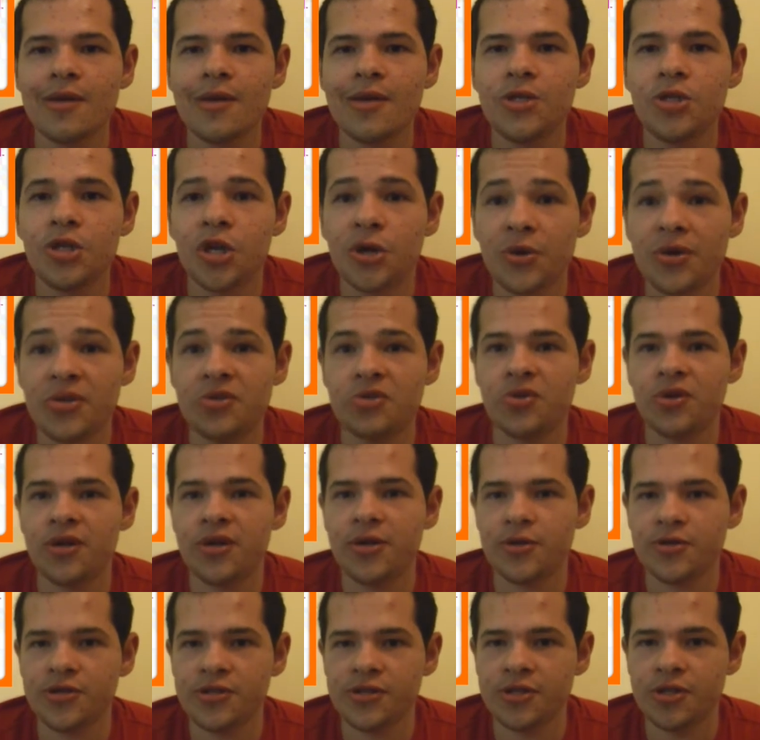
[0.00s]
Jerry
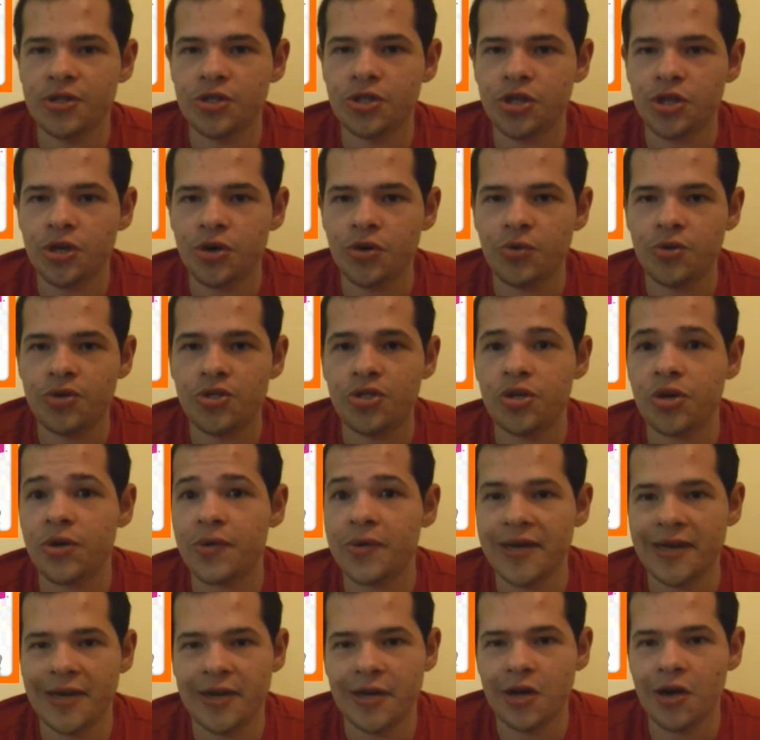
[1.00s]
Trainor's in the show, which you
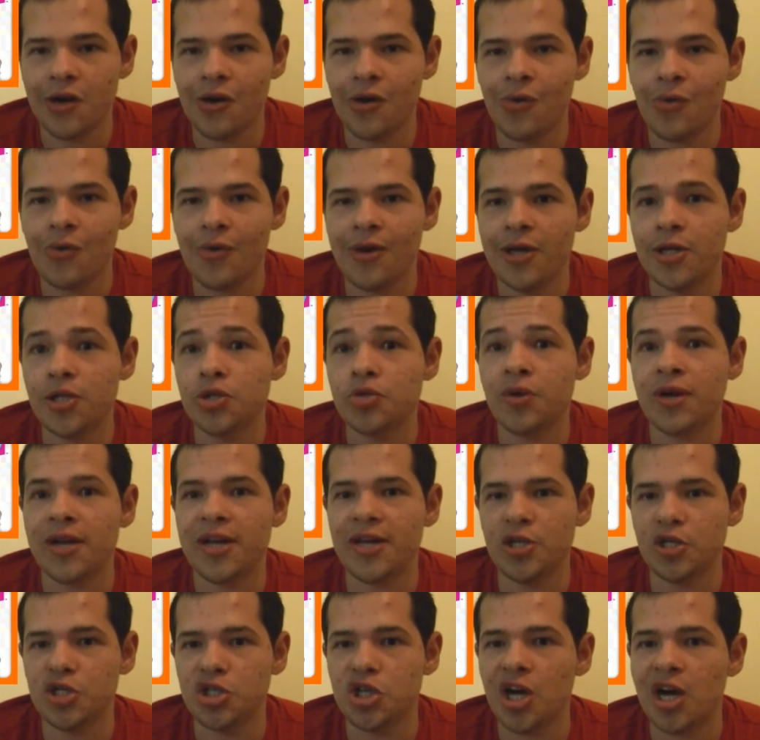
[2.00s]
already know, and Drake
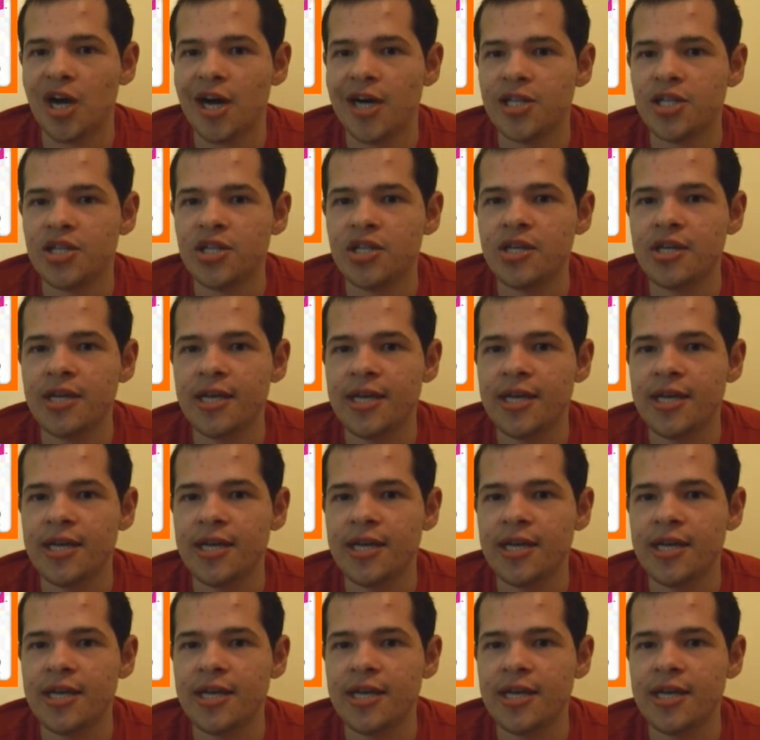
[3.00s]
and Josh.